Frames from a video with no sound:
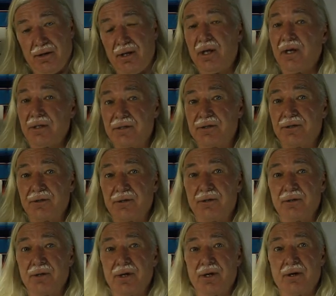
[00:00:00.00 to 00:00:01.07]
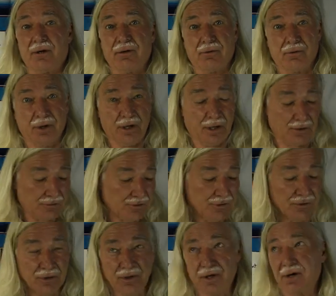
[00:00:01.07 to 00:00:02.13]
Yes, you inherit graves,
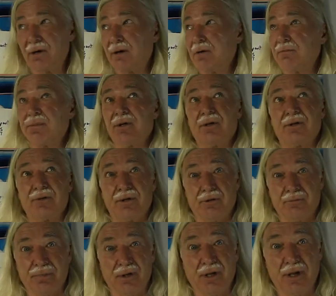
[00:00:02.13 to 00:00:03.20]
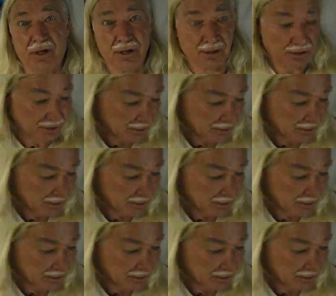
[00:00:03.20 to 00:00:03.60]
you inherit a polluted planet,